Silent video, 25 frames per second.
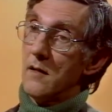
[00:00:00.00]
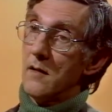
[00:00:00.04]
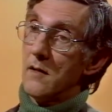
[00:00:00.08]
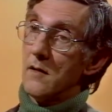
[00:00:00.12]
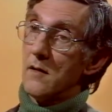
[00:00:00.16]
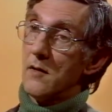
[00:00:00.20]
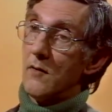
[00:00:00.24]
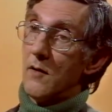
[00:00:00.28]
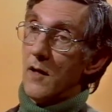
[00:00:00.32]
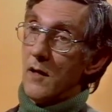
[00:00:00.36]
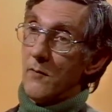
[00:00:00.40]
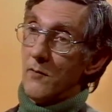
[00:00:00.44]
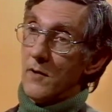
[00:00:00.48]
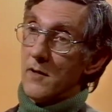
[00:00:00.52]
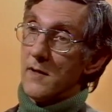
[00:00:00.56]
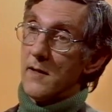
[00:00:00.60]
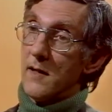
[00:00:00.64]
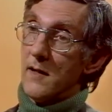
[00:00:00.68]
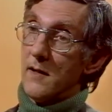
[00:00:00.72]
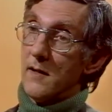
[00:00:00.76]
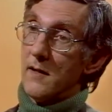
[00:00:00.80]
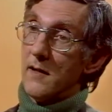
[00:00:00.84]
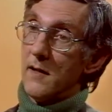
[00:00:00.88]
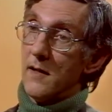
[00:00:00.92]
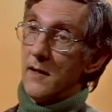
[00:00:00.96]
So I would
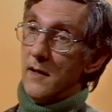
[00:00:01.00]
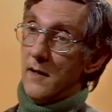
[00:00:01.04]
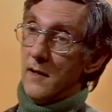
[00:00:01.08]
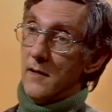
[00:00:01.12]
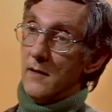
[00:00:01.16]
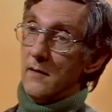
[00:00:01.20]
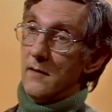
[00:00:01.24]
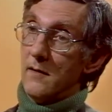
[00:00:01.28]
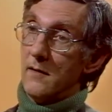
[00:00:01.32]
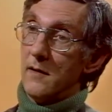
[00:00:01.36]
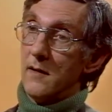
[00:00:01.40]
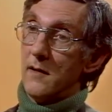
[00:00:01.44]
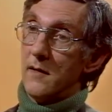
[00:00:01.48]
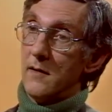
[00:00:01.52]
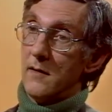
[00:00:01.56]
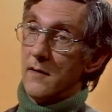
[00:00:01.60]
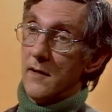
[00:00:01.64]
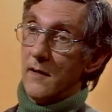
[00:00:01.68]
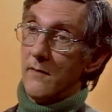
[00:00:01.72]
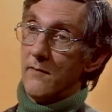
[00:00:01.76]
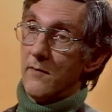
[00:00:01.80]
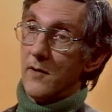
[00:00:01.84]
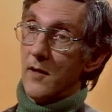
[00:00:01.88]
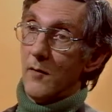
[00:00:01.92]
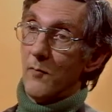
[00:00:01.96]
say that in the, the
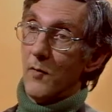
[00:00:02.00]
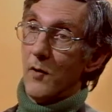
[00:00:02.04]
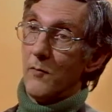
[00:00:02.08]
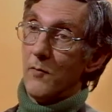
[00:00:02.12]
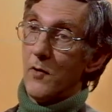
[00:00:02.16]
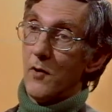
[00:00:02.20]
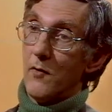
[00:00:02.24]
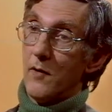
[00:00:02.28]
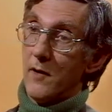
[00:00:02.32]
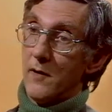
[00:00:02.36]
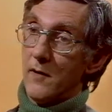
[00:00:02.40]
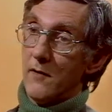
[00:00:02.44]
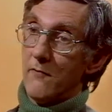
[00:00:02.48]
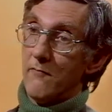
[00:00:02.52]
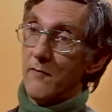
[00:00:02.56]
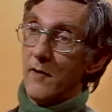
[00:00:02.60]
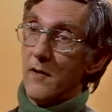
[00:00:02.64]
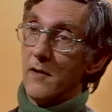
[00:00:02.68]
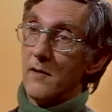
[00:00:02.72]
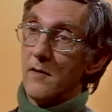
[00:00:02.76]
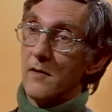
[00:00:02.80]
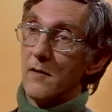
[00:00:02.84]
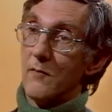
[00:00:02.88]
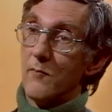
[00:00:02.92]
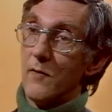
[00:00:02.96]
FWBO, in the
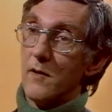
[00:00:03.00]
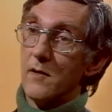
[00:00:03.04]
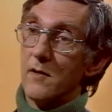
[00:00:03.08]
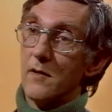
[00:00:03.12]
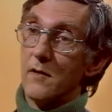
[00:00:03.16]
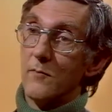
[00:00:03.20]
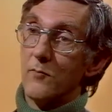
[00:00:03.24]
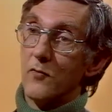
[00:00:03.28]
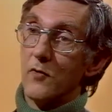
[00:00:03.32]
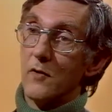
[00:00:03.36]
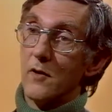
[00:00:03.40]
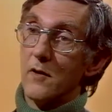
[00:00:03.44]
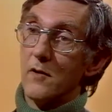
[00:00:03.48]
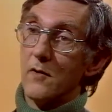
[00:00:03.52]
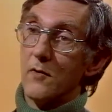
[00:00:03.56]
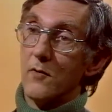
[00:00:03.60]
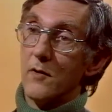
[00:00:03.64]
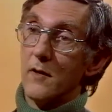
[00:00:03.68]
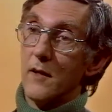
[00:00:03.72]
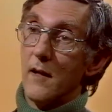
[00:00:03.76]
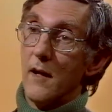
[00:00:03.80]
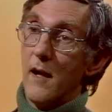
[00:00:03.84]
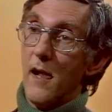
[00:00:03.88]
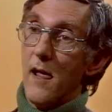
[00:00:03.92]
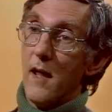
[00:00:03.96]
Friends of the Western Buddhist
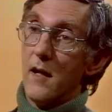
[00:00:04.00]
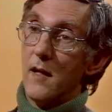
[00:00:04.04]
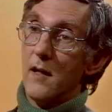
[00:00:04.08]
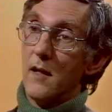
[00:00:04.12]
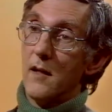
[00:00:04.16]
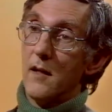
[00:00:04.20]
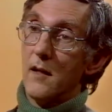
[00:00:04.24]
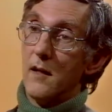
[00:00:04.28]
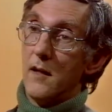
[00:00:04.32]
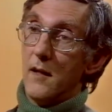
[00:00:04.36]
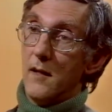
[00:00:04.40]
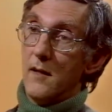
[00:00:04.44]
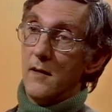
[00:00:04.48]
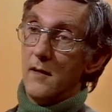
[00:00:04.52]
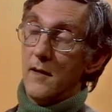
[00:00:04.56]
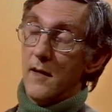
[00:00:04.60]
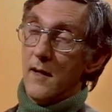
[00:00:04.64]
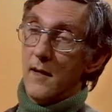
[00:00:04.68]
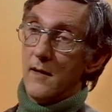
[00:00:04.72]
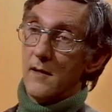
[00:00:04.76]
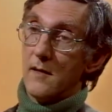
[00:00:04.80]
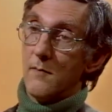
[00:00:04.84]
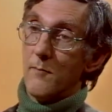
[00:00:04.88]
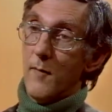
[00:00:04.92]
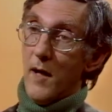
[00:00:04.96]
Order, in
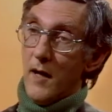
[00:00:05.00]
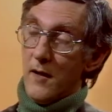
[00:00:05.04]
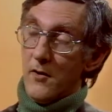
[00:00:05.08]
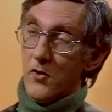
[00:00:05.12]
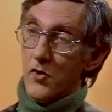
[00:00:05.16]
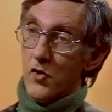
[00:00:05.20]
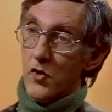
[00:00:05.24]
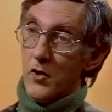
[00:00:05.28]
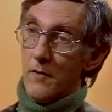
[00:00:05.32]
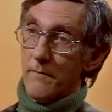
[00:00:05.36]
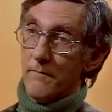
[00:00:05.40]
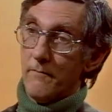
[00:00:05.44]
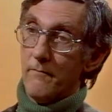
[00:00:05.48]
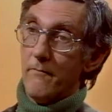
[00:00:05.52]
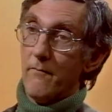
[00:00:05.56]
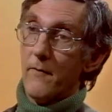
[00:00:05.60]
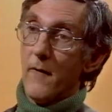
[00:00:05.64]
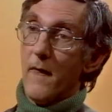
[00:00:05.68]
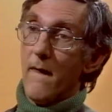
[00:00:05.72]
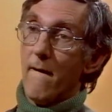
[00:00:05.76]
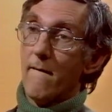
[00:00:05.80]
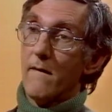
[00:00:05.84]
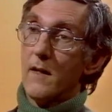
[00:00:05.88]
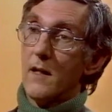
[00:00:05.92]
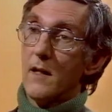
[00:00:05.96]
as much hmm,
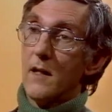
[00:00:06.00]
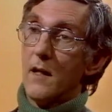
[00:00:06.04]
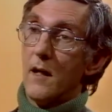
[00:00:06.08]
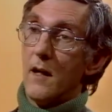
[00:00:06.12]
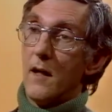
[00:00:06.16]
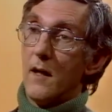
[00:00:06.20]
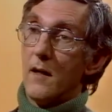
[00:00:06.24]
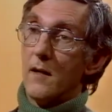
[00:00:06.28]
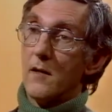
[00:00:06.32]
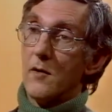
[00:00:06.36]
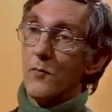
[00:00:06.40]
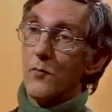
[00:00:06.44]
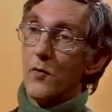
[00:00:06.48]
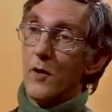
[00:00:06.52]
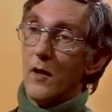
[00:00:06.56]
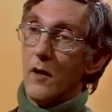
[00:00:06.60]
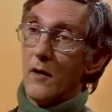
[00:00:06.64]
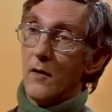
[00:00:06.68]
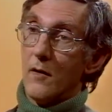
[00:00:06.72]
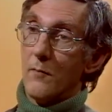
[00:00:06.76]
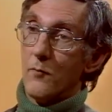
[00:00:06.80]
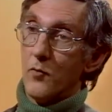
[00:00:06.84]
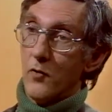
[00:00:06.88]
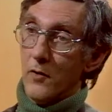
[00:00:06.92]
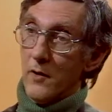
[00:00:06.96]
as we
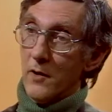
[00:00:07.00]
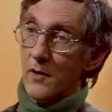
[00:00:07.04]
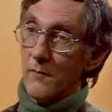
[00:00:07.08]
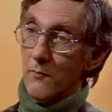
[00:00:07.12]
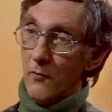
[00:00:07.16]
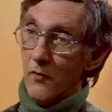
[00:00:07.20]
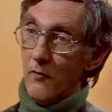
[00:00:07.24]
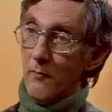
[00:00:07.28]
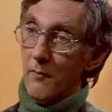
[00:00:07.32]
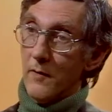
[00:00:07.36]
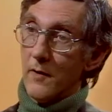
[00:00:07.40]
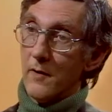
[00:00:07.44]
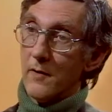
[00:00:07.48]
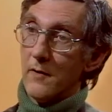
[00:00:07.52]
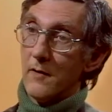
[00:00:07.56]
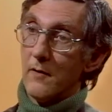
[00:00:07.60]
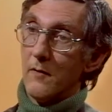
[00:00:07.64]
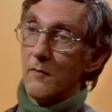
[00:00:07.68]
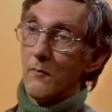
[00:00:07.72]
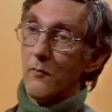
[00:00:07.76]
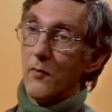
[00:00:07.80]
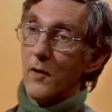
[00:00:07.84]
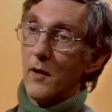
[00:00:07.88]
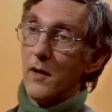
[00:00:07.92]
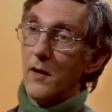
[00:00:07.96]
are a Buddhist movement,
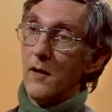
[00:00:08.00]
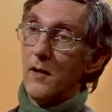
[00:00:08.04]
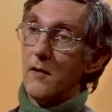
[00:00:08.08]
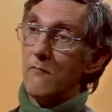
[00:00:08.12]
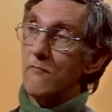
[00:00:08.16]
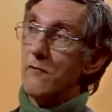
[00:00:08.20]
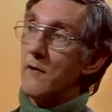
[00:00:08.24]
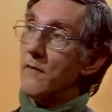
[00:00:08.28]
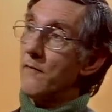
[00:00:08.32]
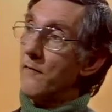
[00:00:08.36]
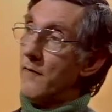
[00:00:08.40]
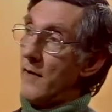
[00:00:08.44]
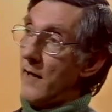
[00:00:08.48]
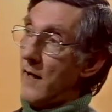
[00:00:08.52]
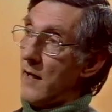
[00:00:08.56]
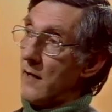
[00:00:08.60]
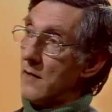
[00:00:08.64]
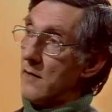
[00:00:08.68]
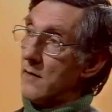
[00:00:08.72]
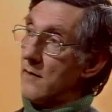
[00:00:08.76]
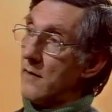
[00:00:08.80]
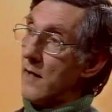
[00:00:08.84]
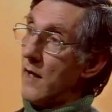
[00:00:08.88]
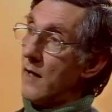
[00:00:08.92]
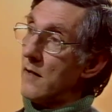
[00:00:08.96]
we
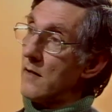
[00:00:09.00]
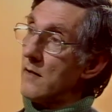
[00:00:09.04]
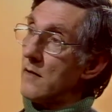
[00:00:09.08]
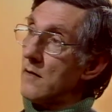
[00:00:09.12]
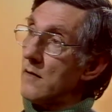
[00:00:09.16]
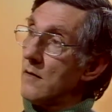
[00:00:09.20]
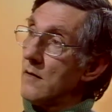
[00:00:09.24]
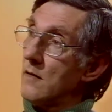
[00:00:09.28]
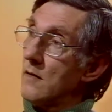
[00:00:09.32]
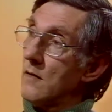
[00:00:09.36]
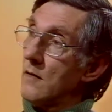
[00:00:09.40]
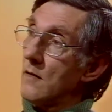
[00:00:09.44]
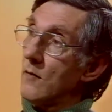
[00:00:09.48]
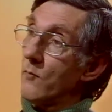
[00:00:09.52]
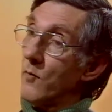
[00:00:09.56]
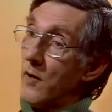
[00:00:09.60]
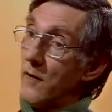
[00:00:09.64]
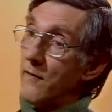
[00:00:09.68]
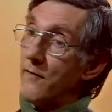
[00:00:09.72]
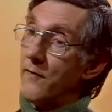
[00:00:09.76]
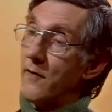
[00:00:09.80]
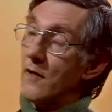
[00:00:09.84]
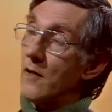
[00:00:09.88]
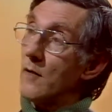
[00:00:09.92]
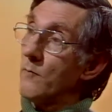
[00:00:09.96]
reflect that we
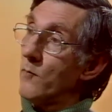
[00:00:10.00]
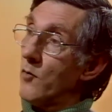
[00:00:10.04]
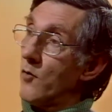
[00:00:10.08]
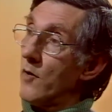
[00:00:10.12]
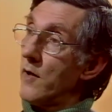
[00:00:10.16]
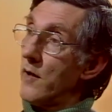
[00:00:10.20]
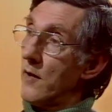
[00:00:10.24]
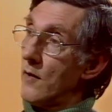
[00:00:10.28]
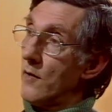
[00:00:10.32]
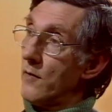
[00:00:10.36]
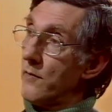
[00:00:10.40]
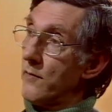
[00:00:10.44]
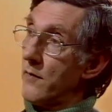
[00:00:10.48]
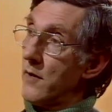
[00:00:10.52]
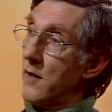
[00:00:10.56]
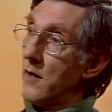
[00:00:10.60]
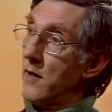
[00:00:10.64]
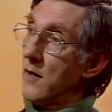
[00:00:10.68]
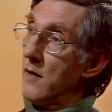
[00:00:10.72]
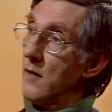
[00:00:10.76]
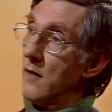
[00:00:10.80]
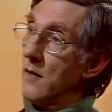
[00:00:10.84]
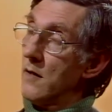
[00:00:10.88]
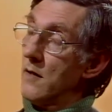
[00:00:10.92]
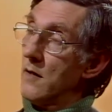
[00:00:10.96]
feel more healthy